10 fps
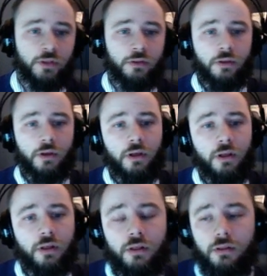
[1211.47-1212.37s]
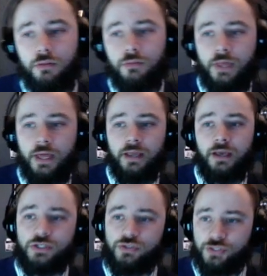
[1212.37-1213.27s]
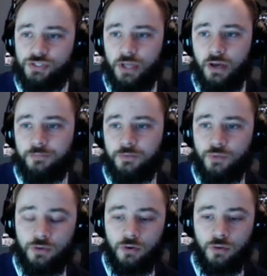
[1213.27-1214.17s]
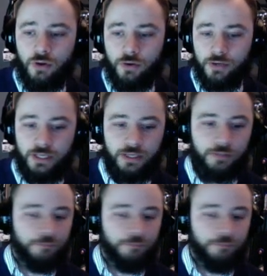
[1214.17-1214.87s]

uh, that extra stuff that we no longer need.